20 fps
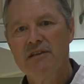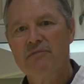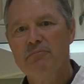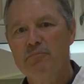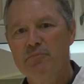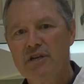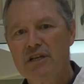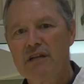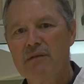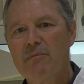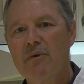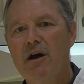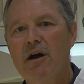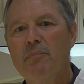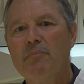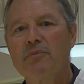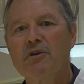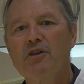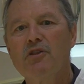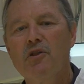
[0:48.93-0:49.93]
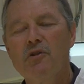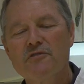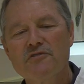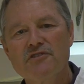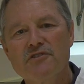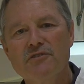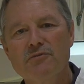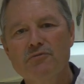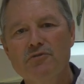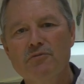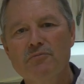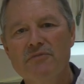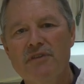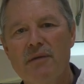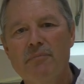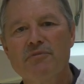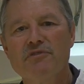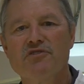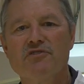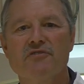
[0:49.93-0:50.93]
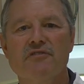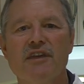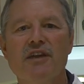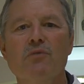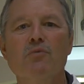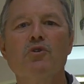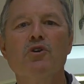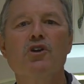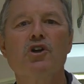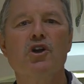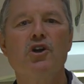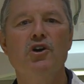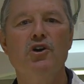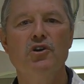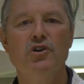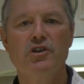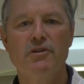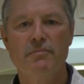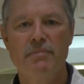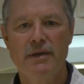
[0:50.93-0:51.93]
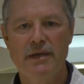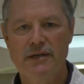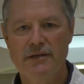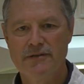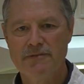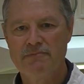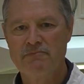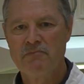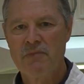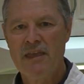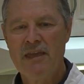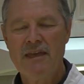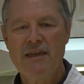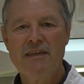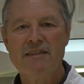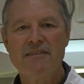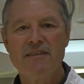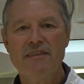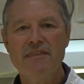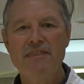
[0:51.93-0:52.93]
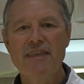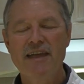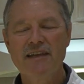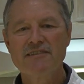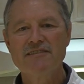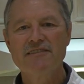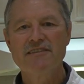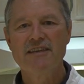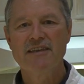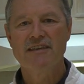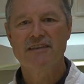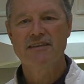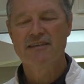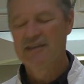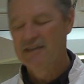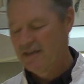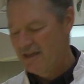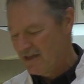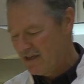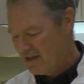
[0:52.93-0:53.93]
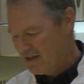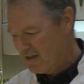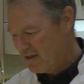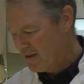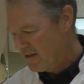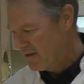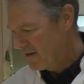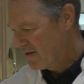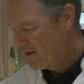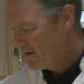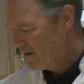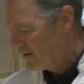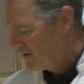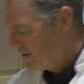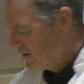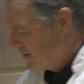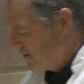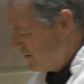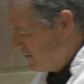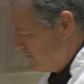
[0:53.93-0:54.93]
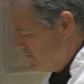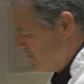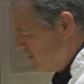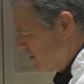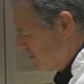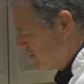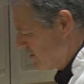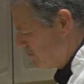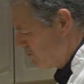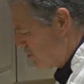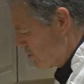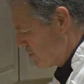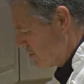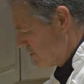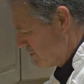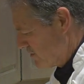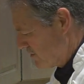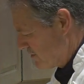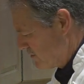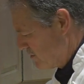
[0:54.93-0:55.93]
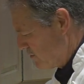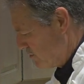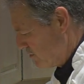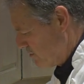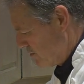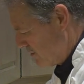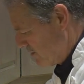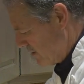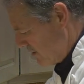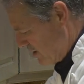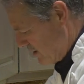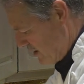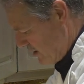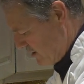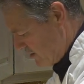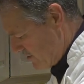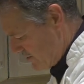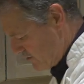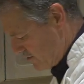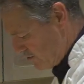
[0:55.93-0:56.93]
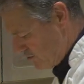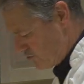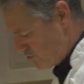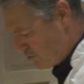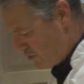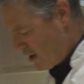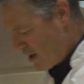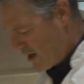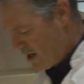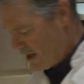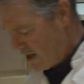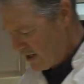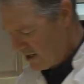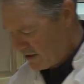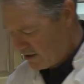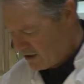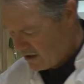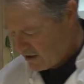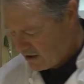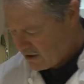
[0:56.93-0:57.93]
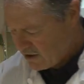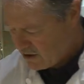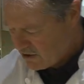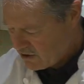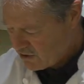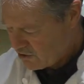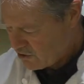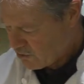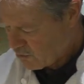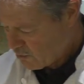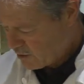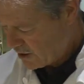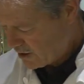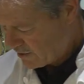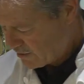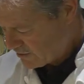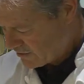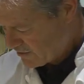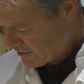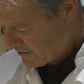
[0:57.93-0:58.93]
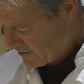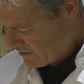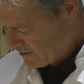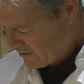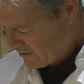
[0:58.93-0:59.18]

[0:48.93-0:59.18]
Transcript: Bring them up close to room temperature. They will cook better. The next thing, very important to do, is to dry your wings.